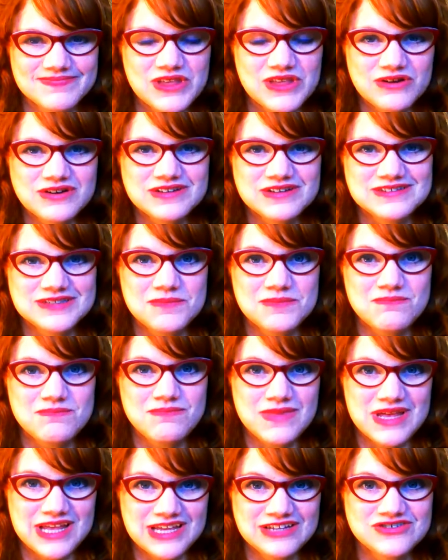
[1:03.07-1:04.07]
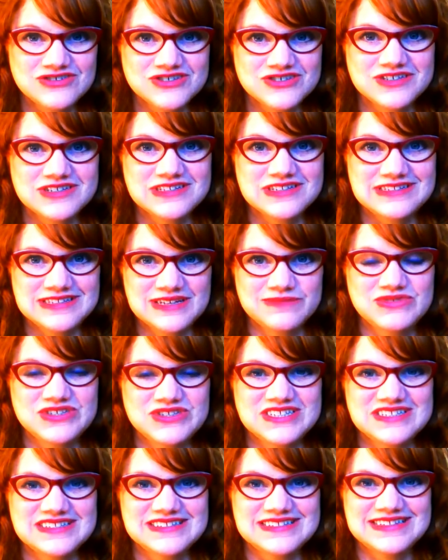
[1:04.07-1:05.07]
There are some major
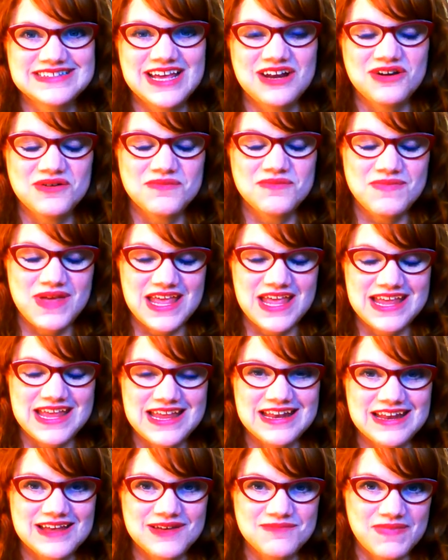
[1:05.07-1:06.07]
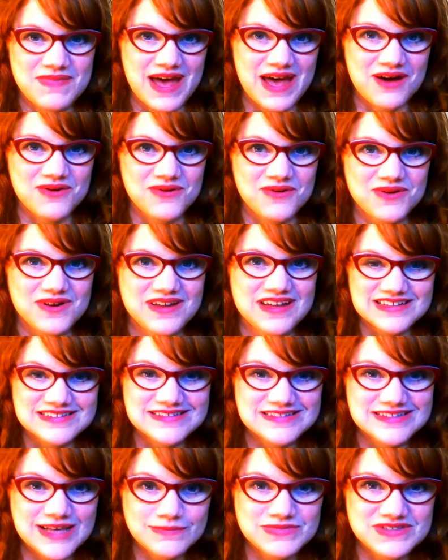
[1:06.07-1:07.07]
assumptions that are made about the
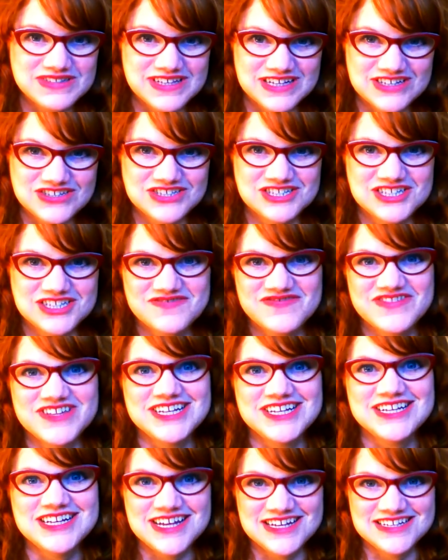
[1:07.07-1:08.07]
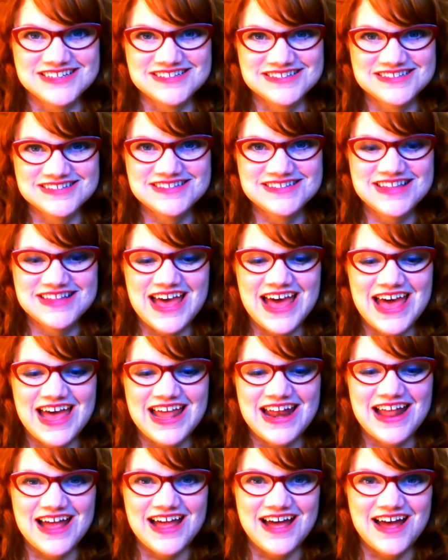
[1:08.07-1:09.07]
subsection of the nones
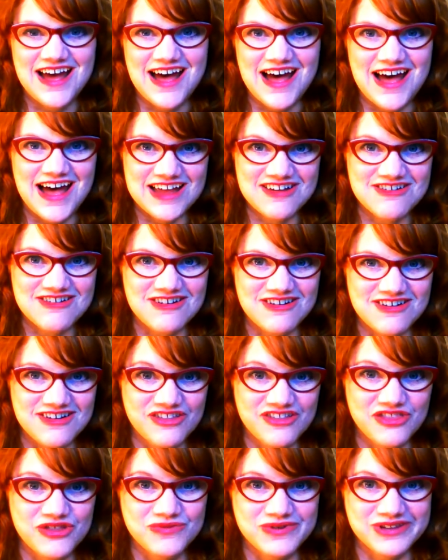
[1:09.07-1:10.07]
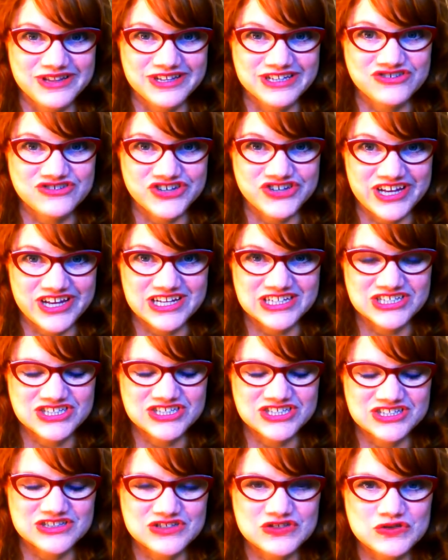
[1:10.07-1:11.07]
that I call the
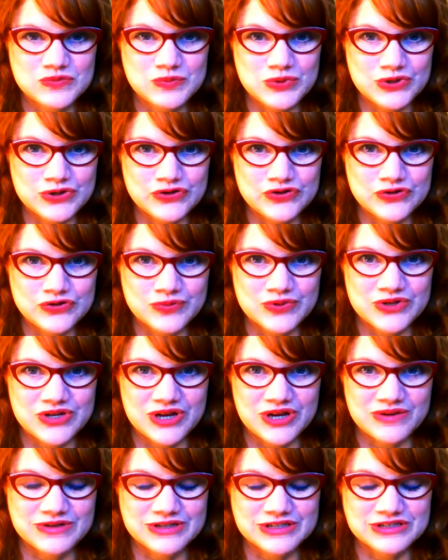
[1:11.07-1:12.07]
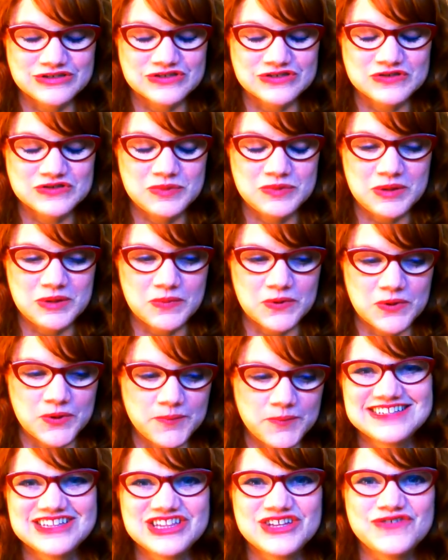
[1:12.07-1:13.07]
Relig-ish, the spiritual but not religious
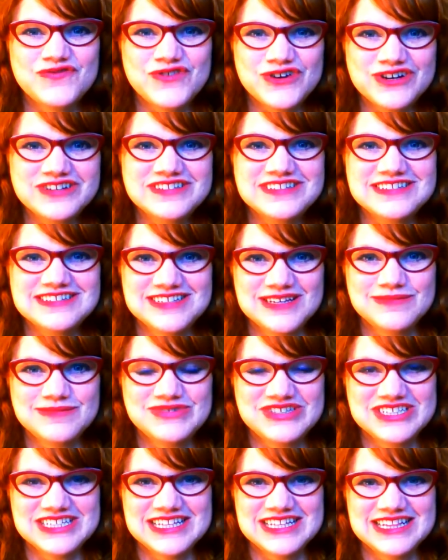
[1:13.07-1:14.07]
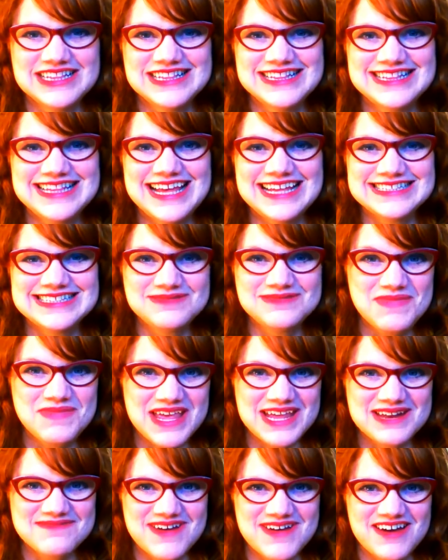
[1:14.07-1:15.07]
people. The first assumption that's
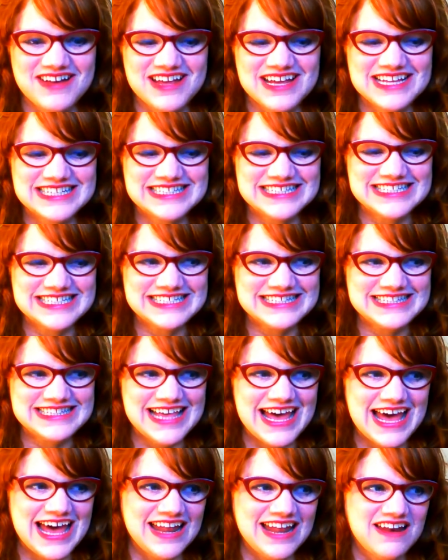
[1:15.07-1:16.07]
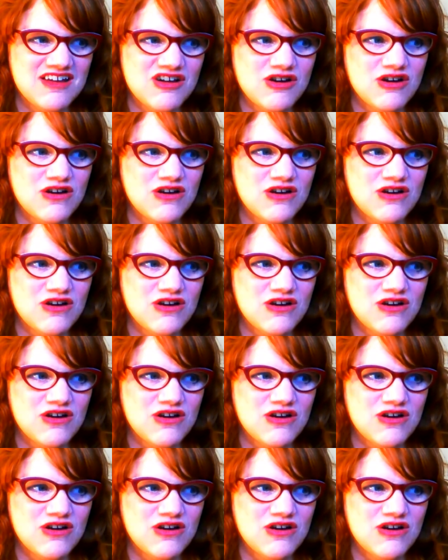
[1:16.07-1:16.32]
made about us is that